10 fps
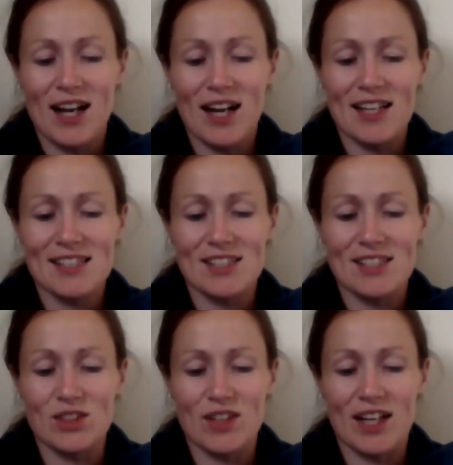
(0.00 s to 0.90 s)
caste
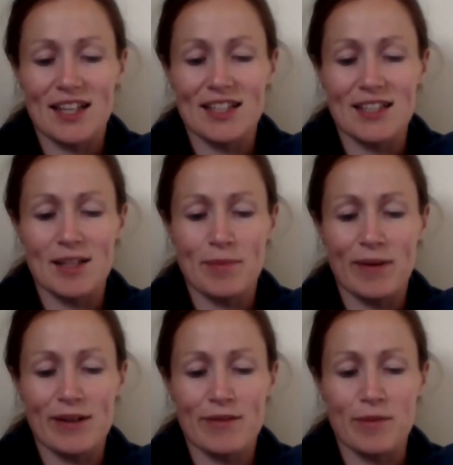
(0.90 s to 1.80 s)
or canon
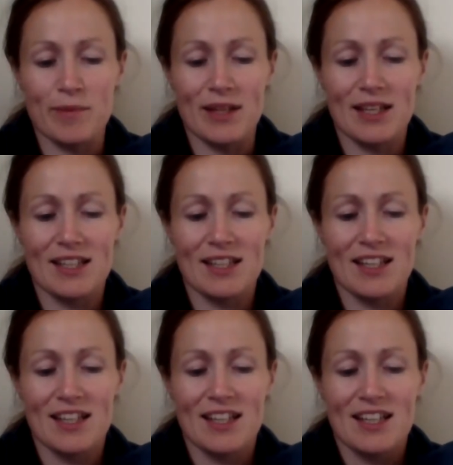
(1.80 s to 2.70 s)
apart from me.
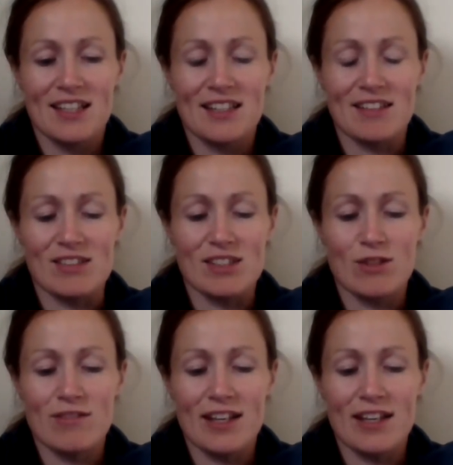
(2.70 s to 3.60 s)
There is no
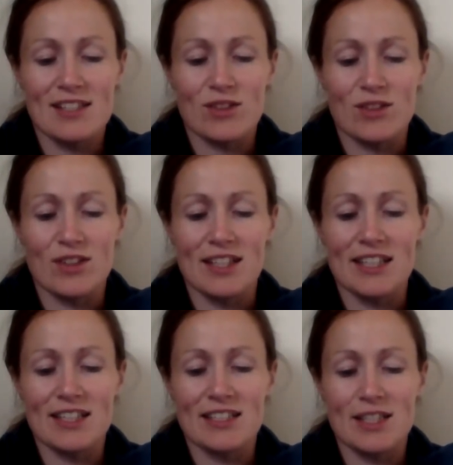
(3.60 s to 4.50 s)
race or lineage